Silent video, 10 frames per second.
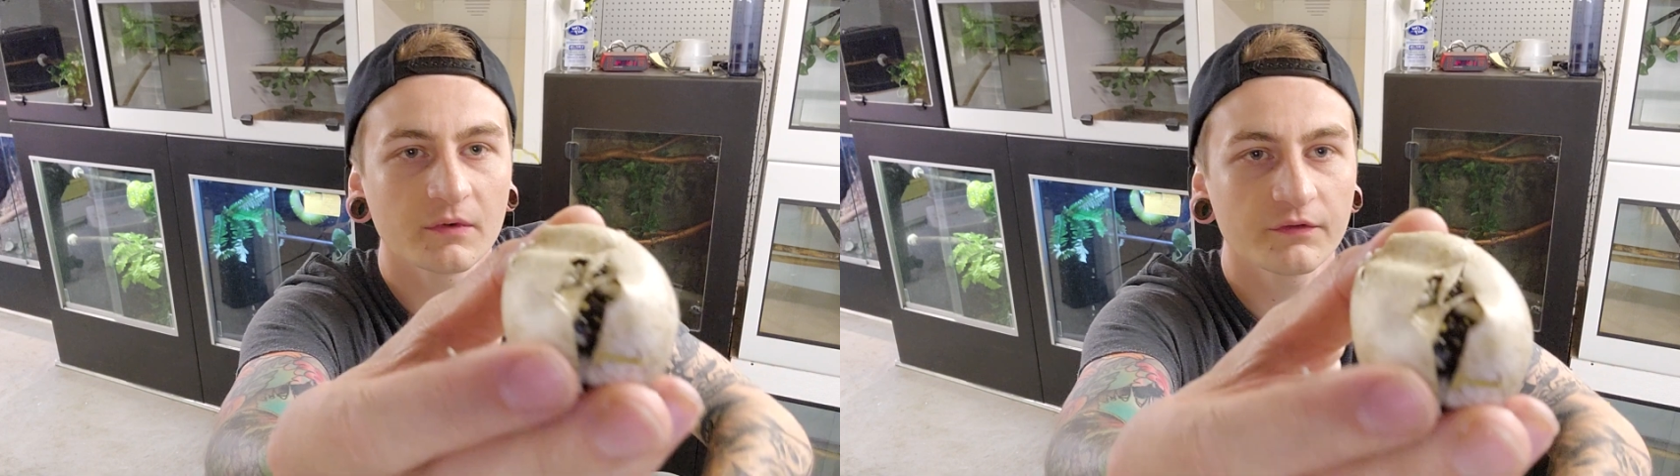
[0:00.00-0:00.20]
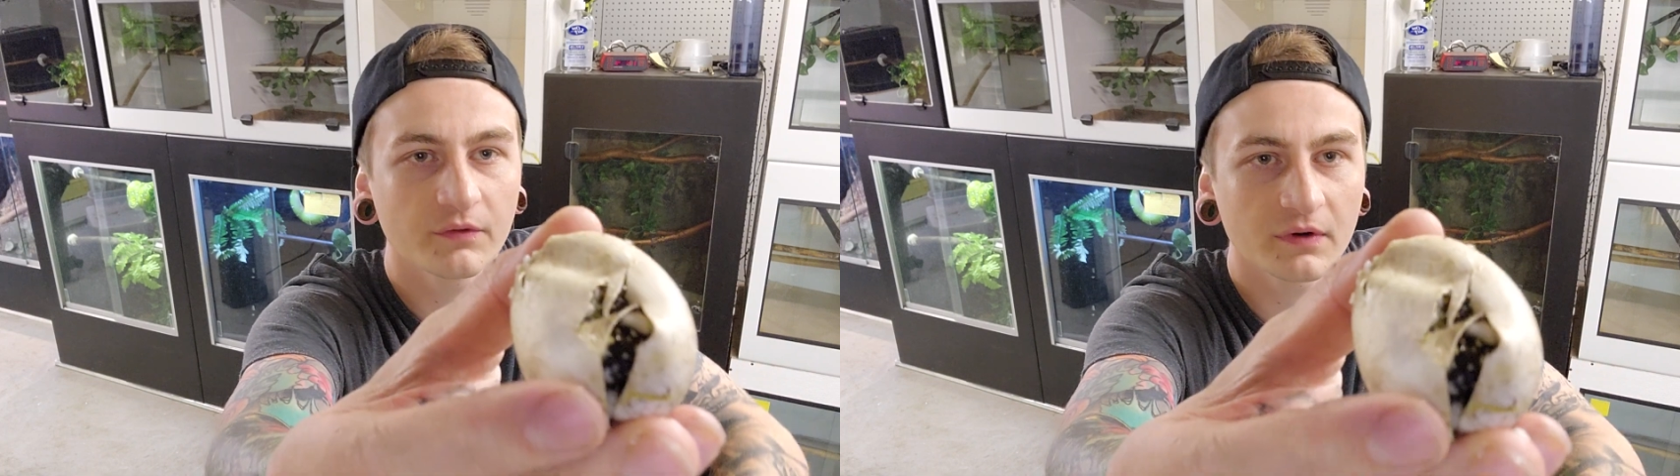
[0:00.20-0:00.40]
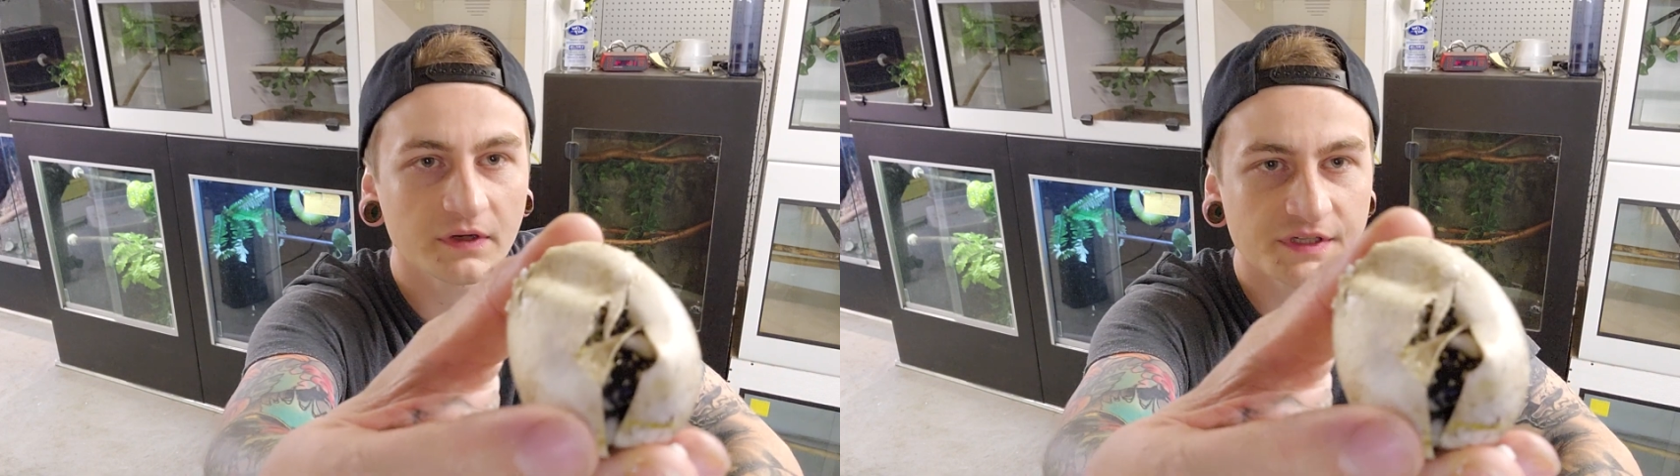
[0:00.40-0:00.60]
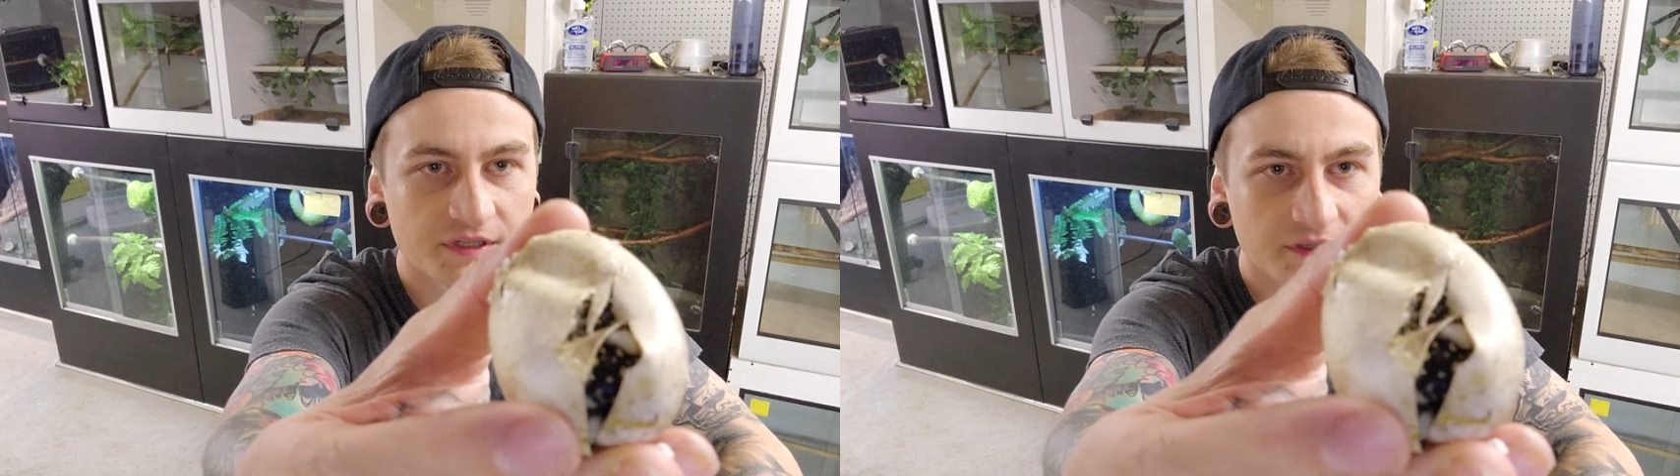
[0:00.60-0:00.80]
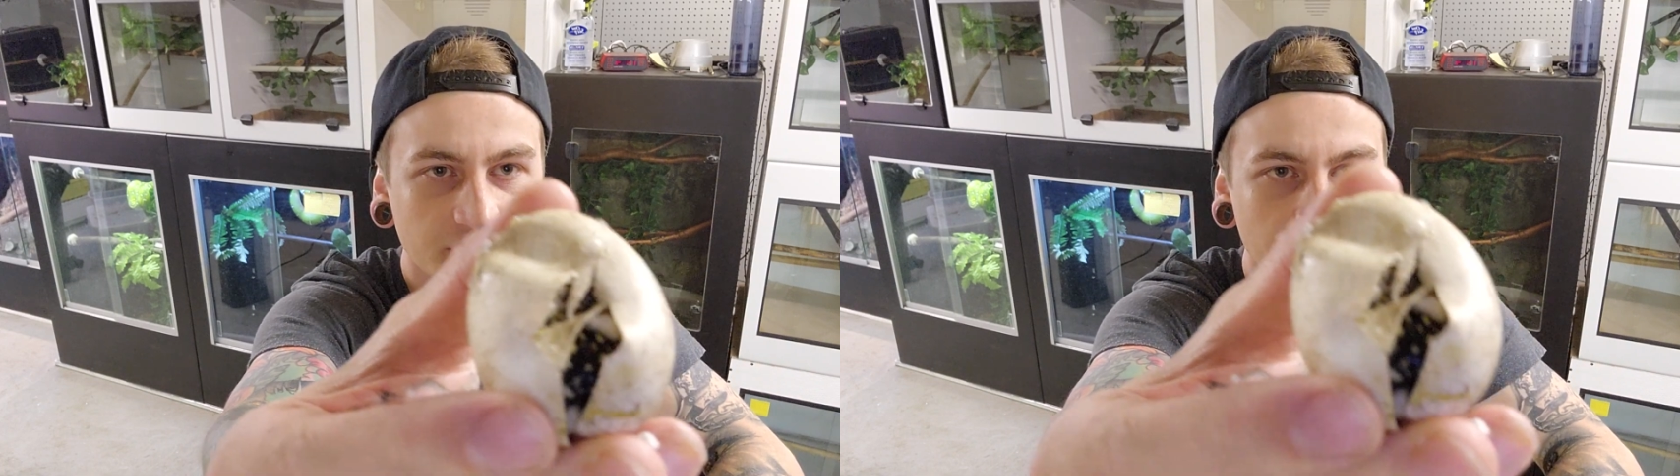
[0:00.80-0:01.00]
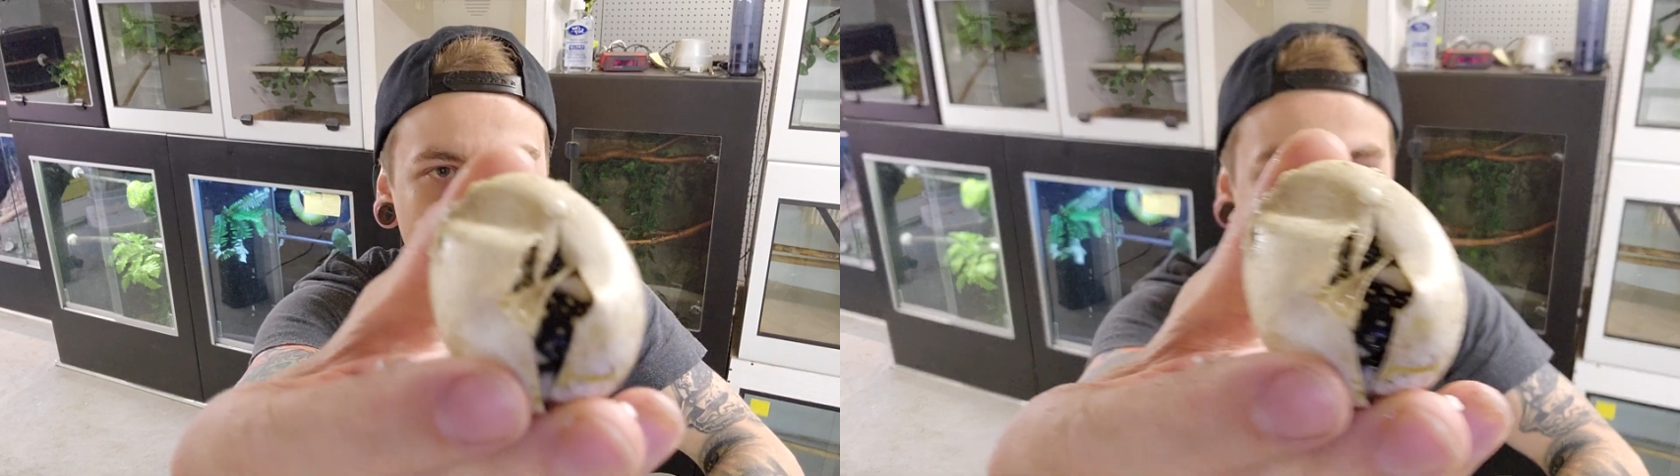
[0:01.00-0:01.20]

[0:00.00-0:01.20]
4 is still